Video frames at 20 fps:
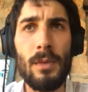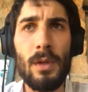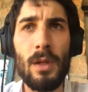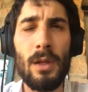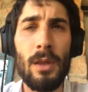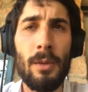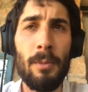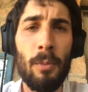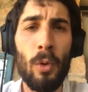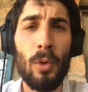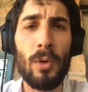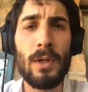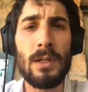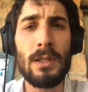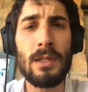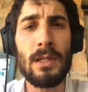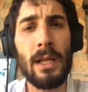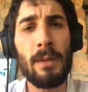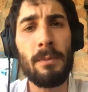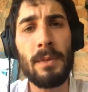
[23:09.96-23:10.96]
the
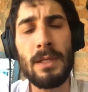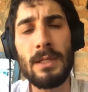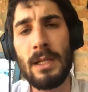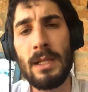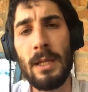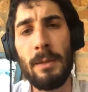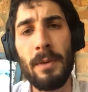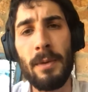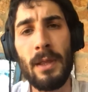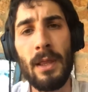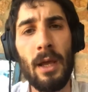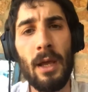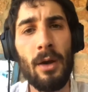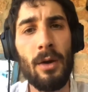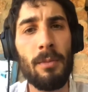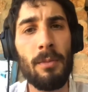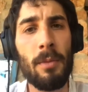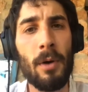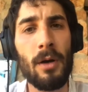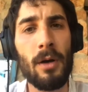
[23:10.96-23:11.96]
porters let me sleep in
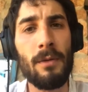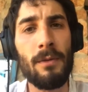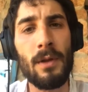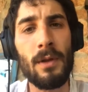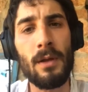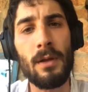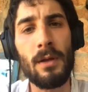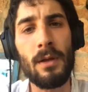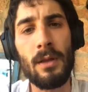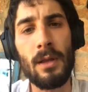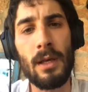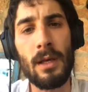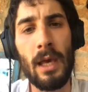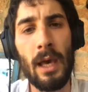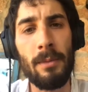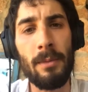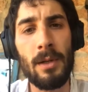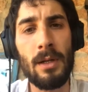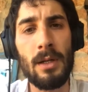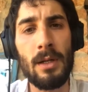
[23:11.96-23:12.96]
their part of the
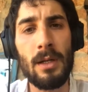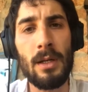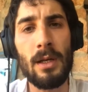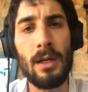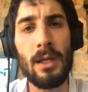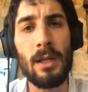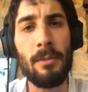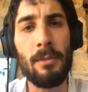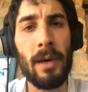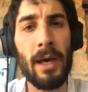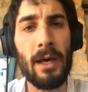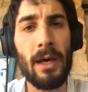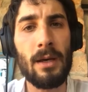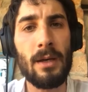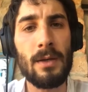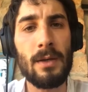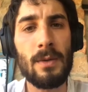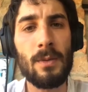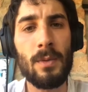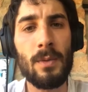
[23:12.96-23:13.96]
cabin in the back,
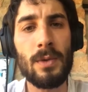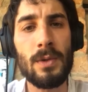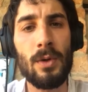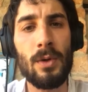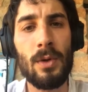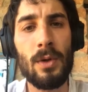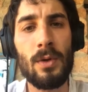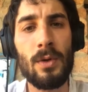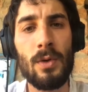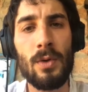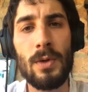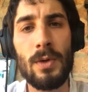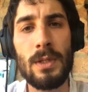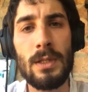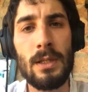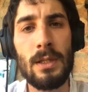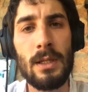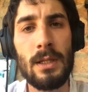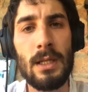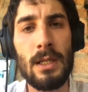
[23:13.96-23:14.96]
so the tourists
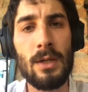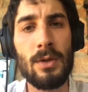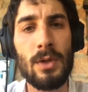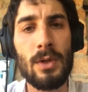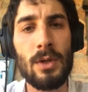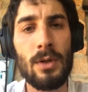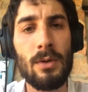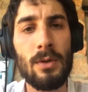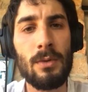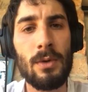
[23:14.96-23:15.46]
and etc.